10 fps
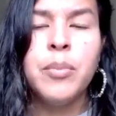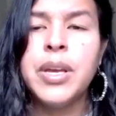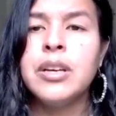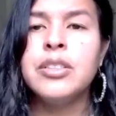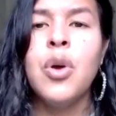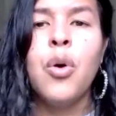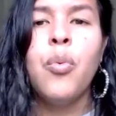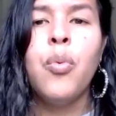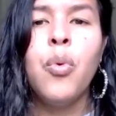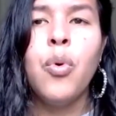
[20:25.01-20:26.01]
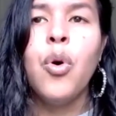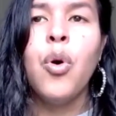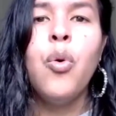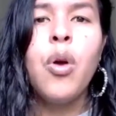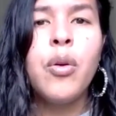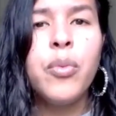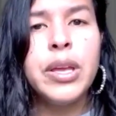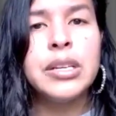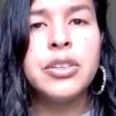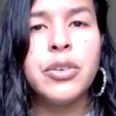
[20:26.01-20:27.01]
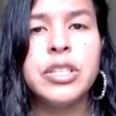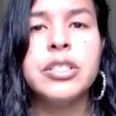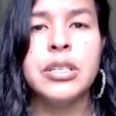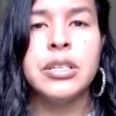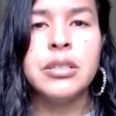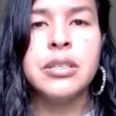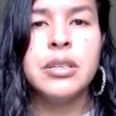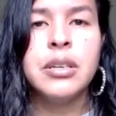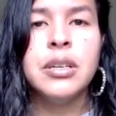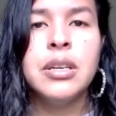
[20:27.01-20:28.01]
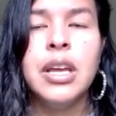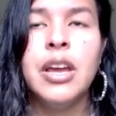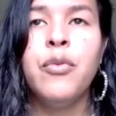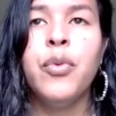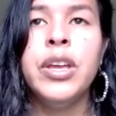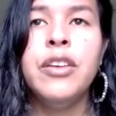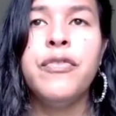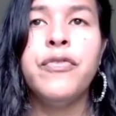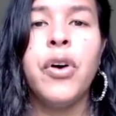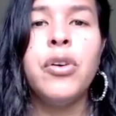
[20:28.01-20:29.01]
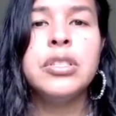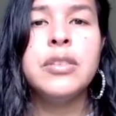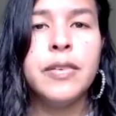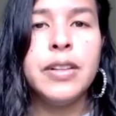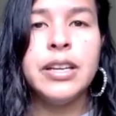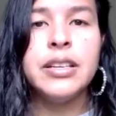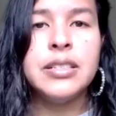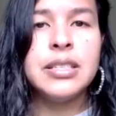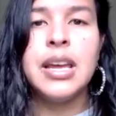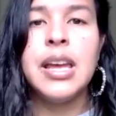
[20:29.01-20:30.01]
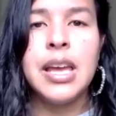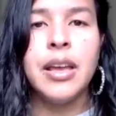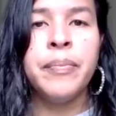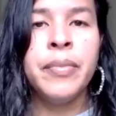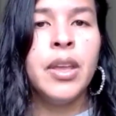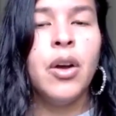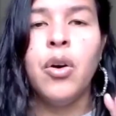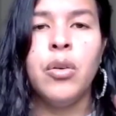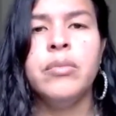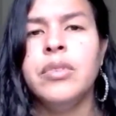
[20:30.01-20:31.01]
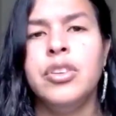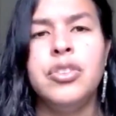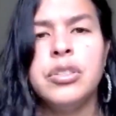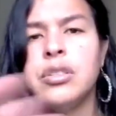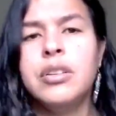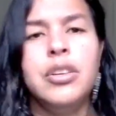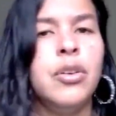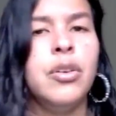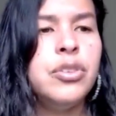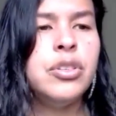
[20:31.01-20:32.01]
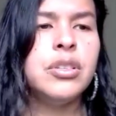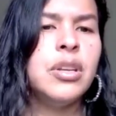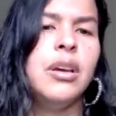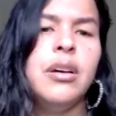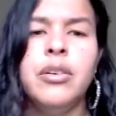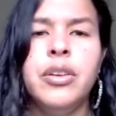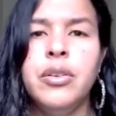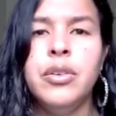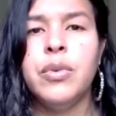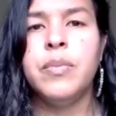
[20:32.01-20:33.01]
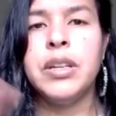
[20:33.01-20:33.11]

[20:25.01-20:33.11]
Because who are we as Christians if we falsely say, oh, you